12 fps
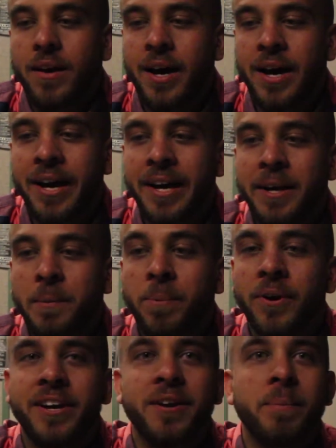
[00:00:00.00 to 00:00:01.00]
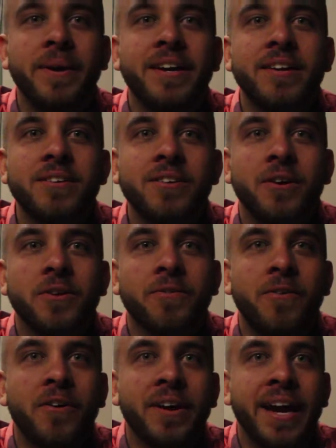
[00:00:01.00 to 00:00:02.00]
I played in a band called
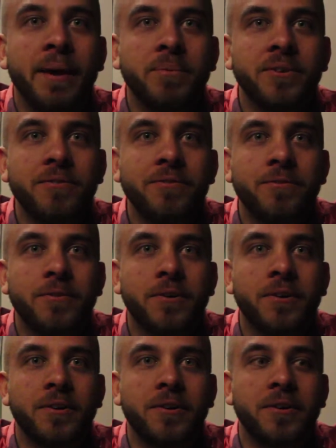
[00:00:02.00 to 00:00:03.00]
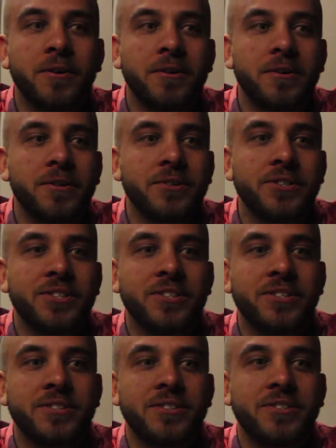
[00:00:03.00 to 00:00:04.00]
Fallen Captive for
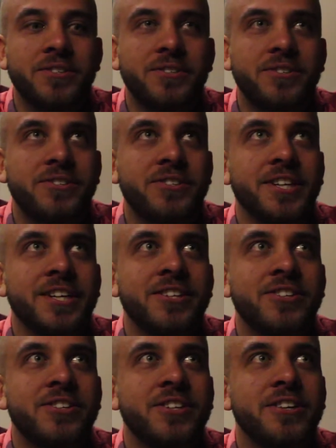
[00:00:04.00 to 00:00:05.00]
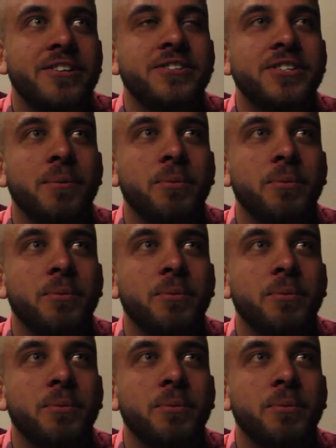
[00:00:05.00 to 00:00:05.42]
6 years, I